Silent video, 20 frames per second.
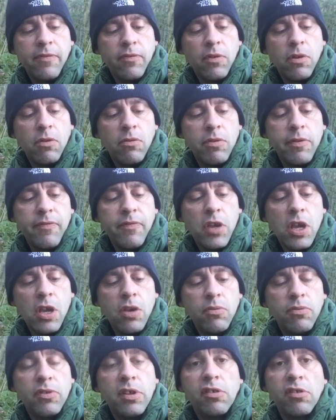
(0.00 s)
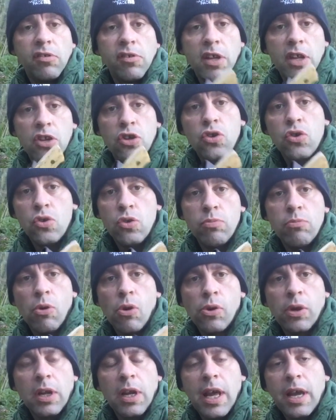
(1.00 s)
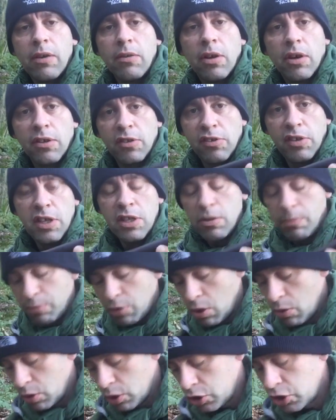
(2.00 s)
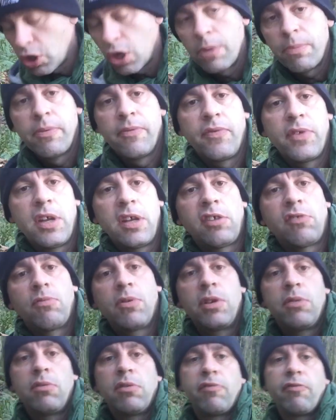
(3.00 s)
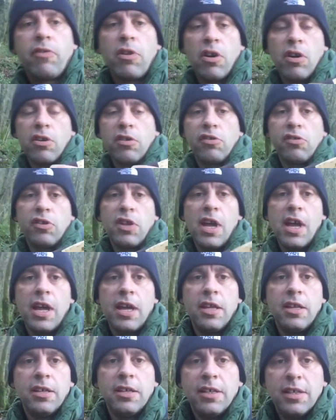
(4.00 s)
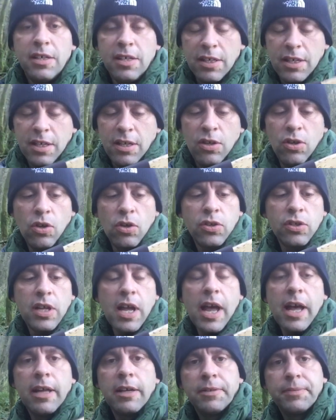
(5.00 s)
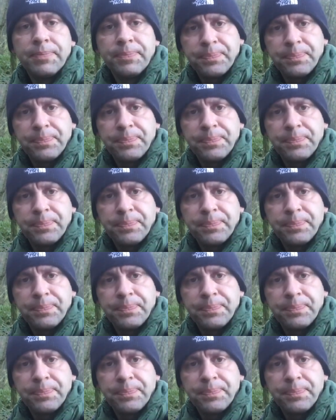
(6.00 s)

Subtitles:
for a review. This is their new model out. I've seen the prototype of this when it was first looked at.